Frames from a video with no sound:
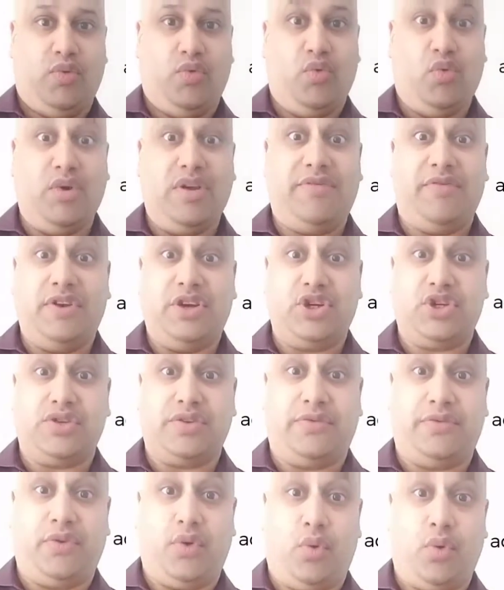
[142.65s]
refinish
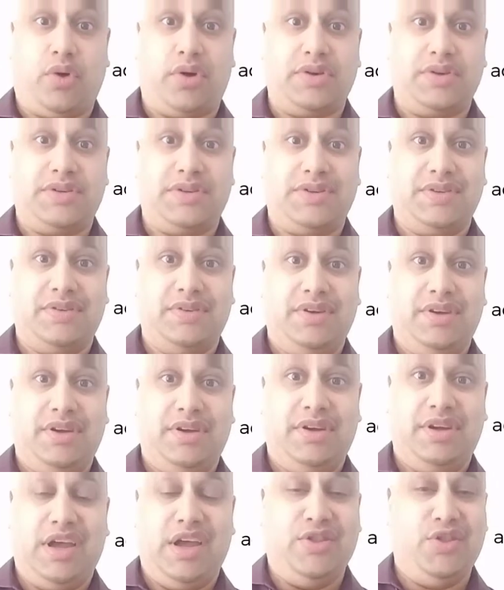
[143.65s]
the floors.
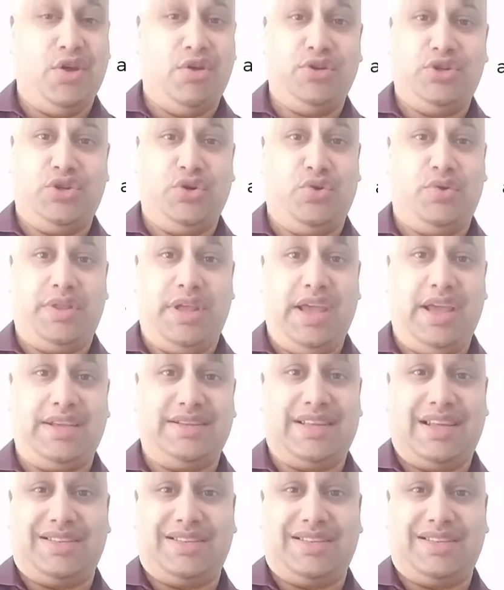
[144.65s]
And those two things,